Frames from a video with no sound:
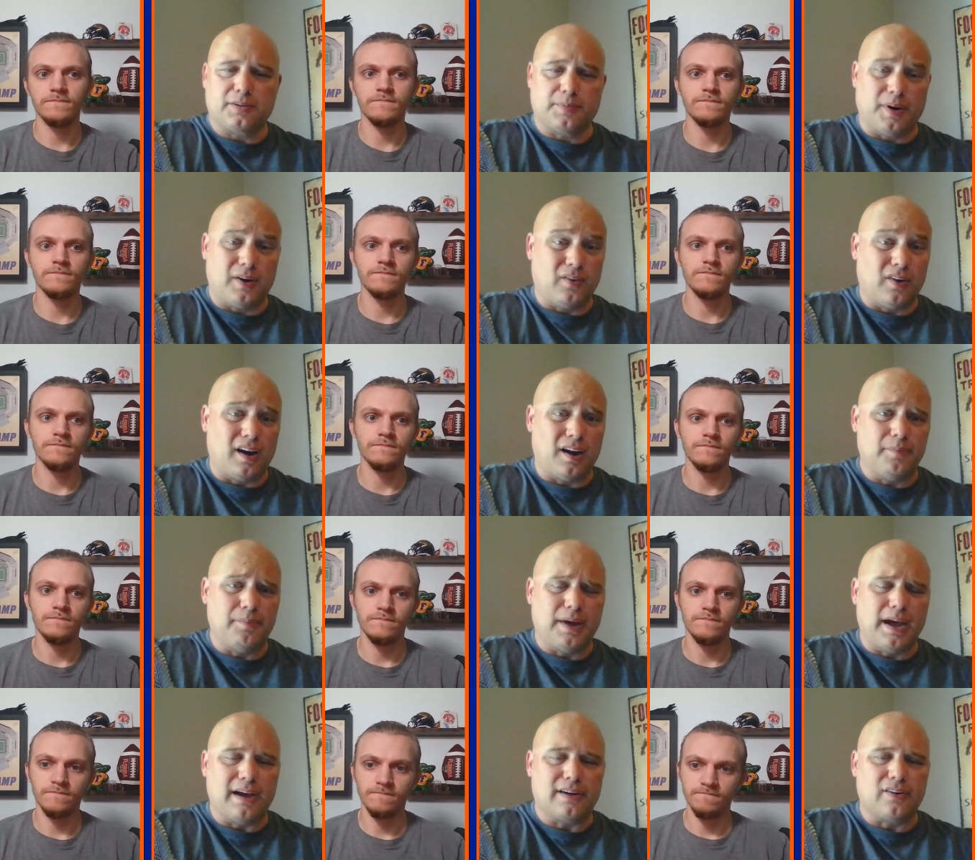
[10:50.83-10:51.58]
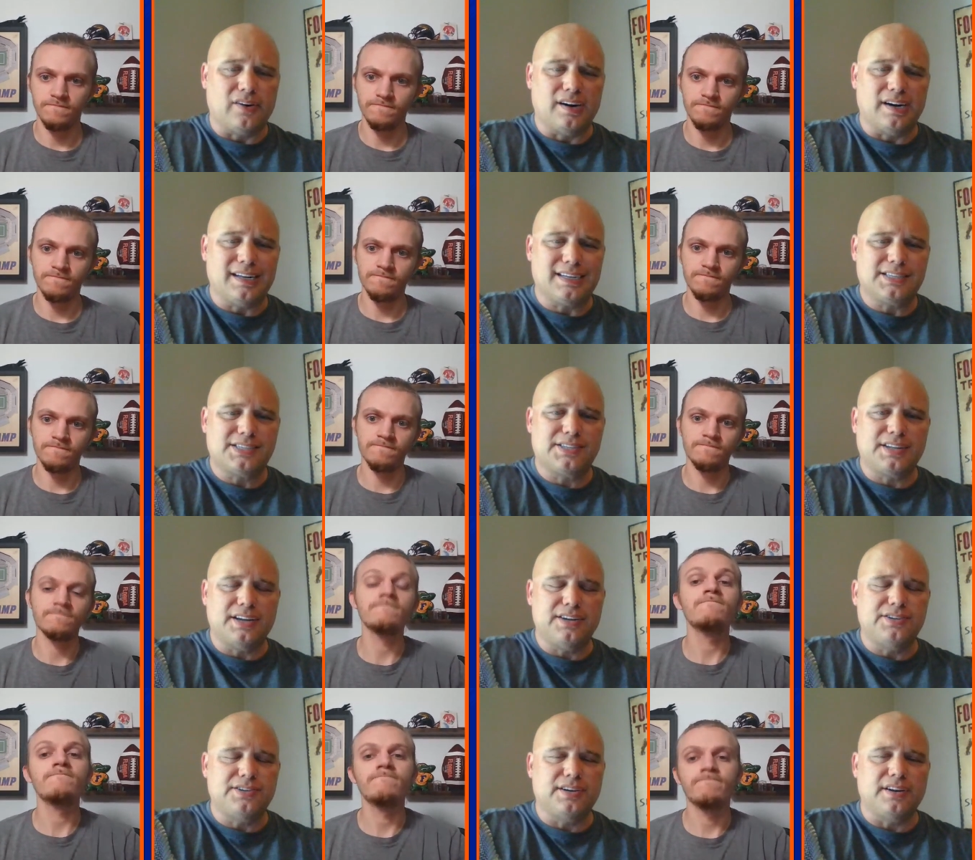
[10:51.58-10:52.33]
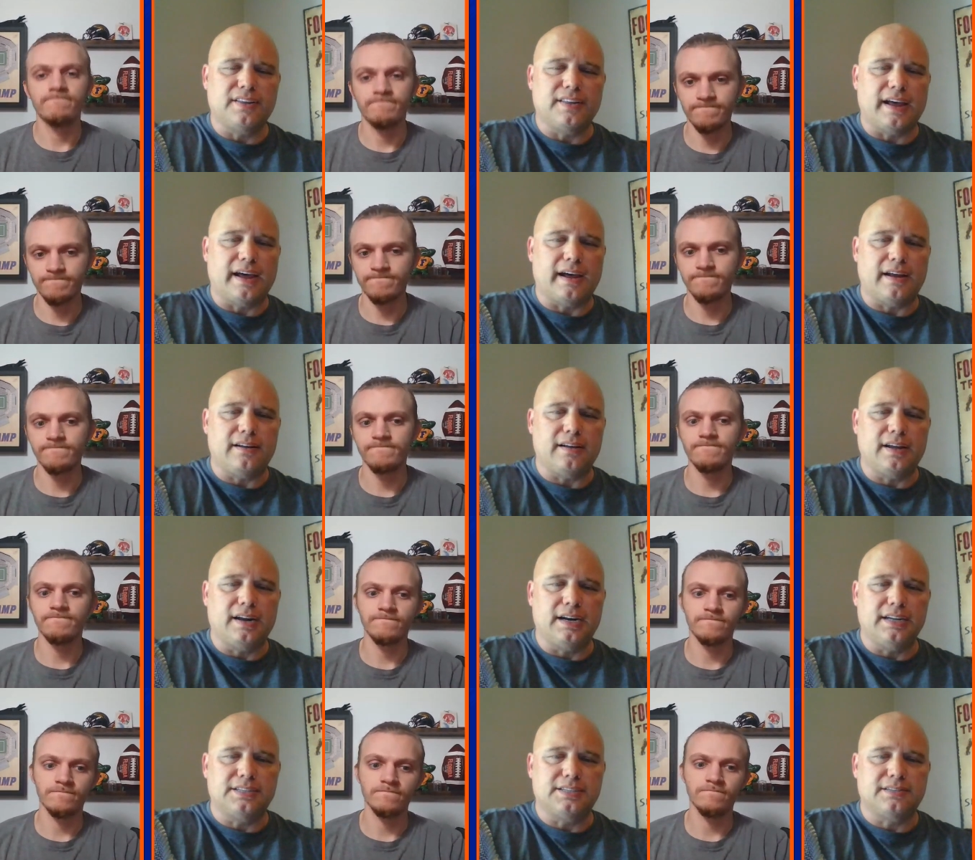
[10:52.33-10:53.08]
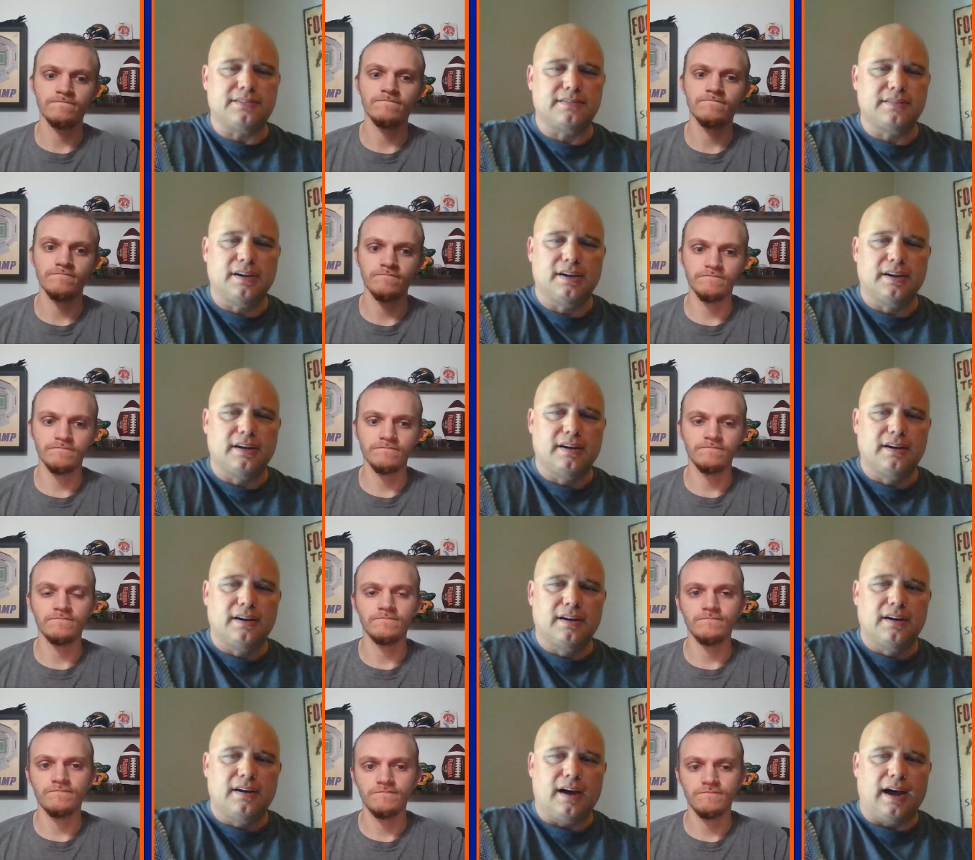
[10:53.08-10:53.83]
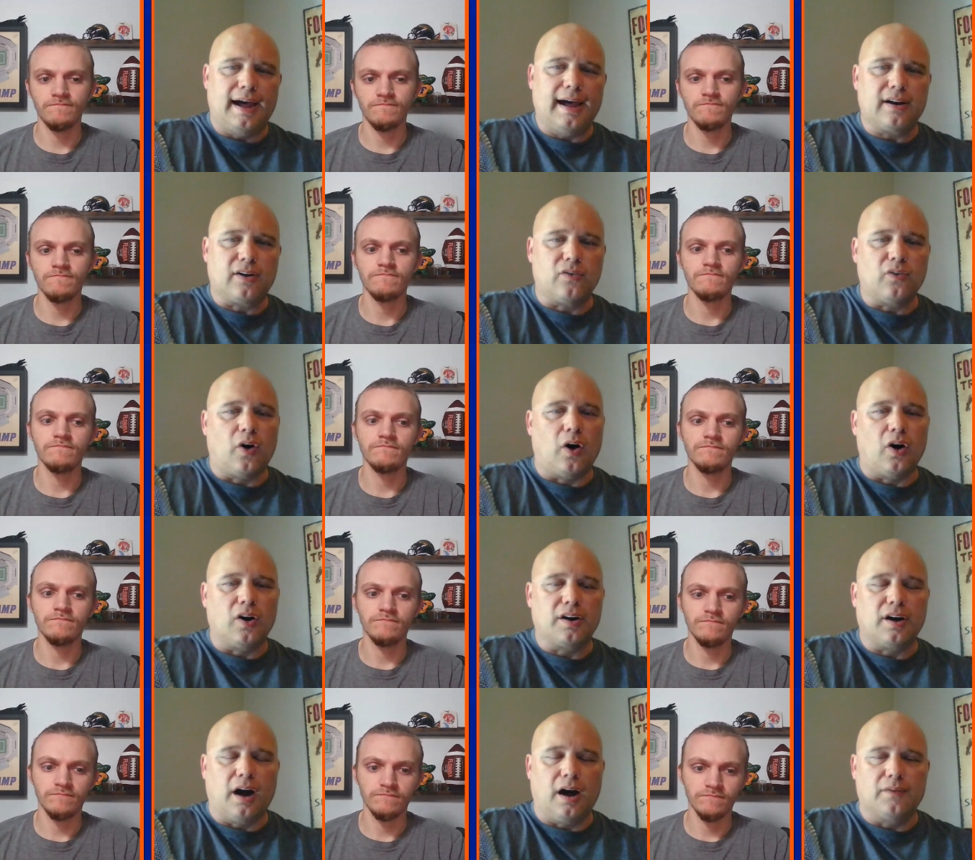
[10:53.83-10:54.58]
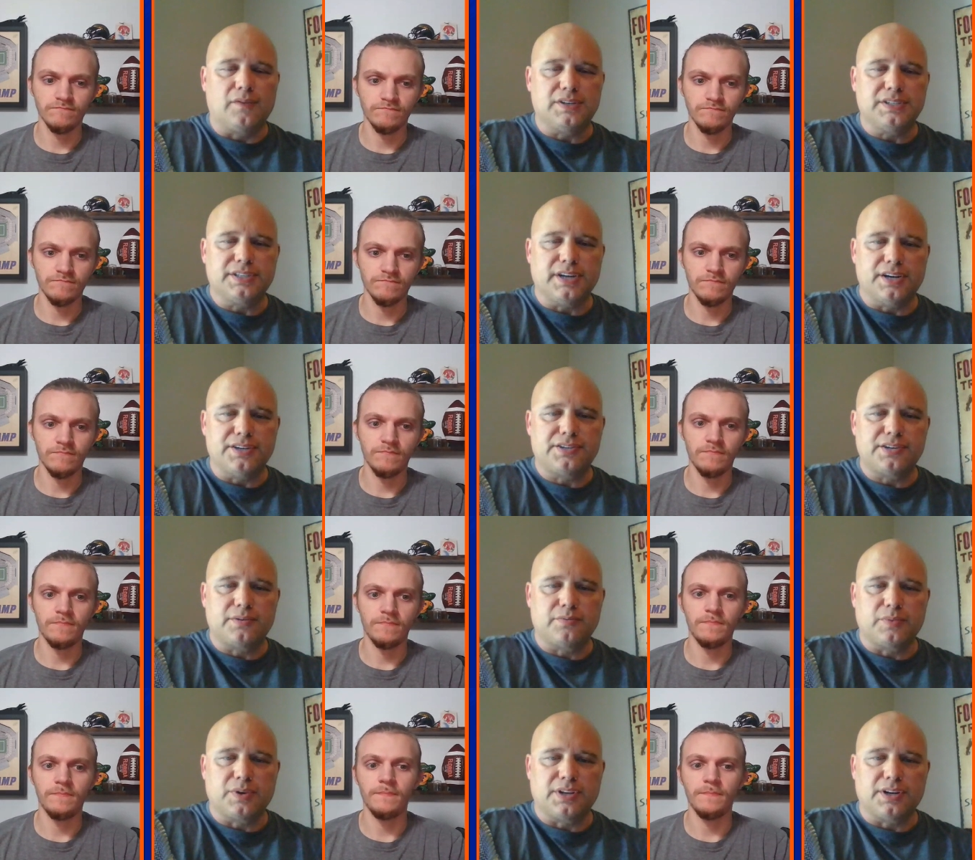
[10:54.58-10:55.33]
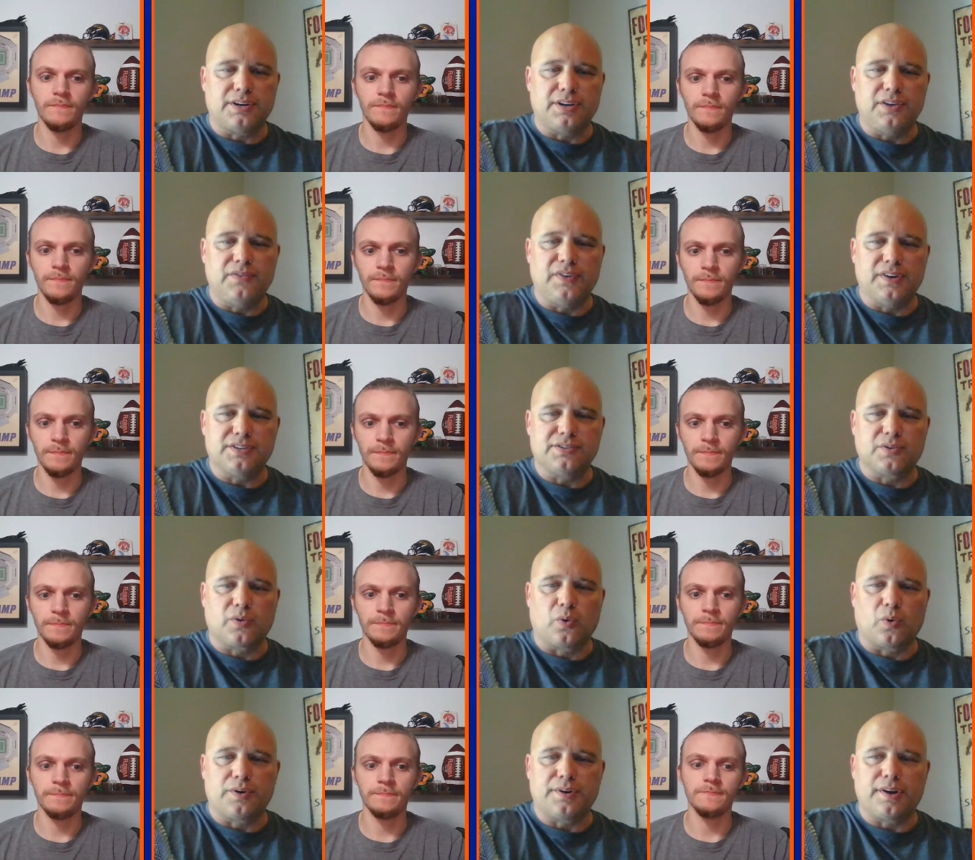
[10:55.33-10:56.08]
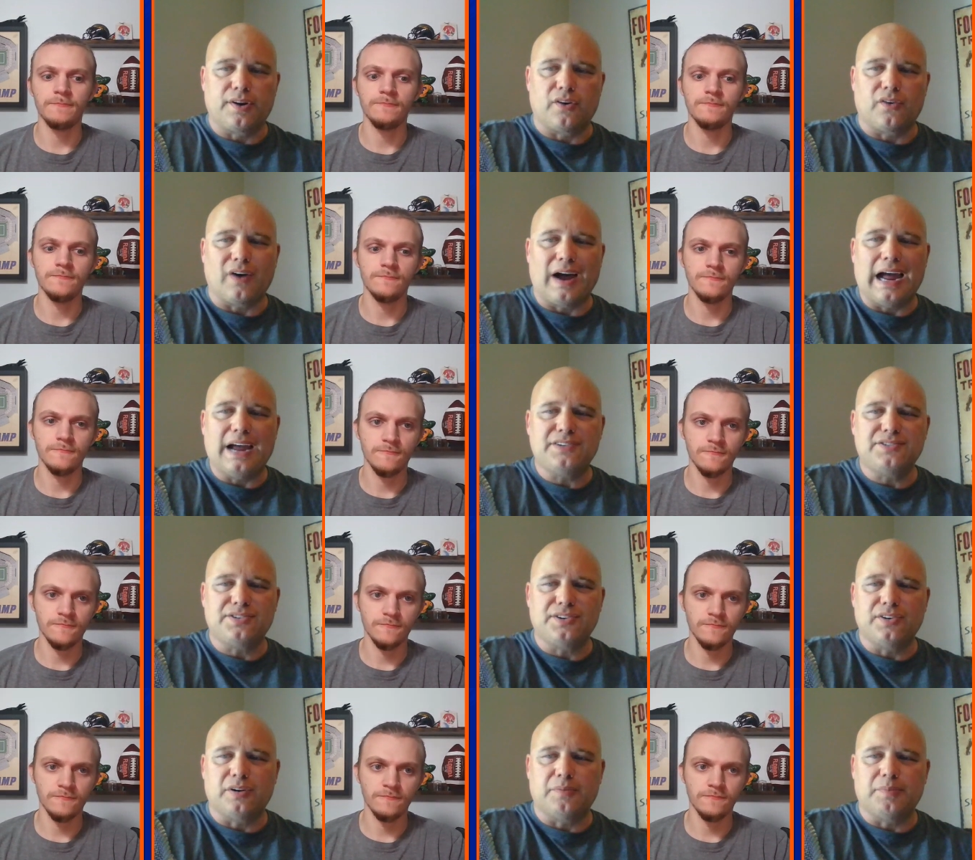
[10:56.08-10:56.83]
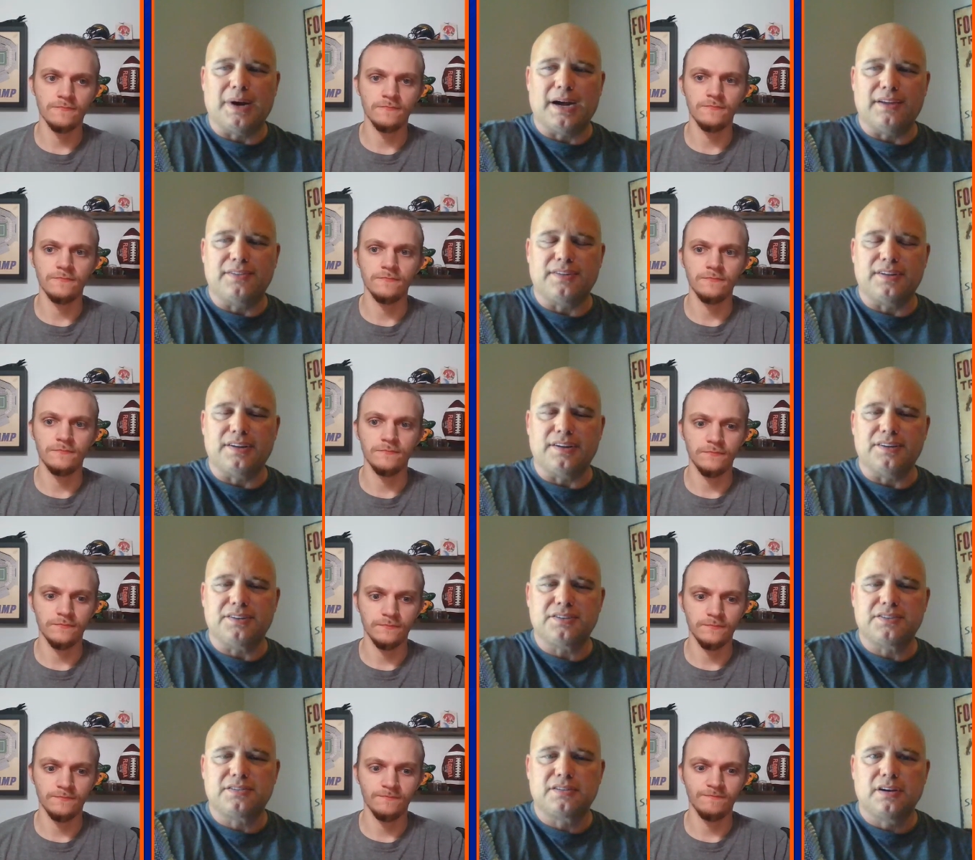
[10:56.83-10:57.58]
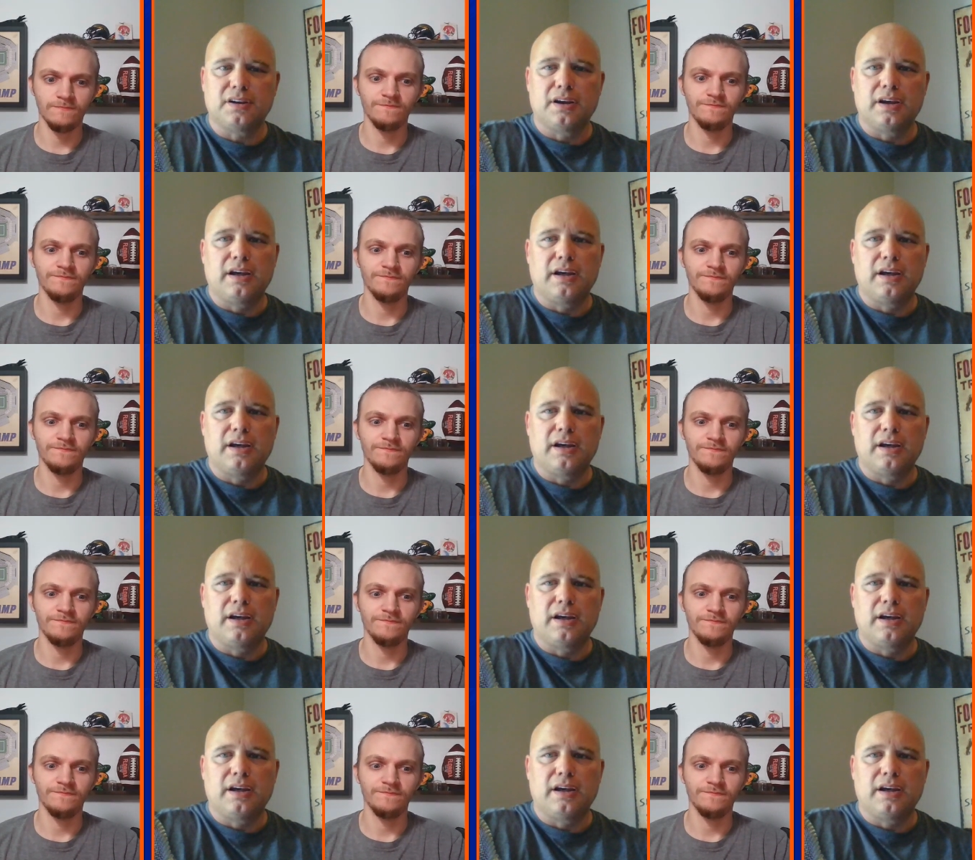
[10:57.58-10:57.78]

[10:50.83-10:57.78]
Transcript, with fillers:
Speaker 1: about linebacker, an extension of that, and it's I had a long conversation with the defensive coordinator last year about this,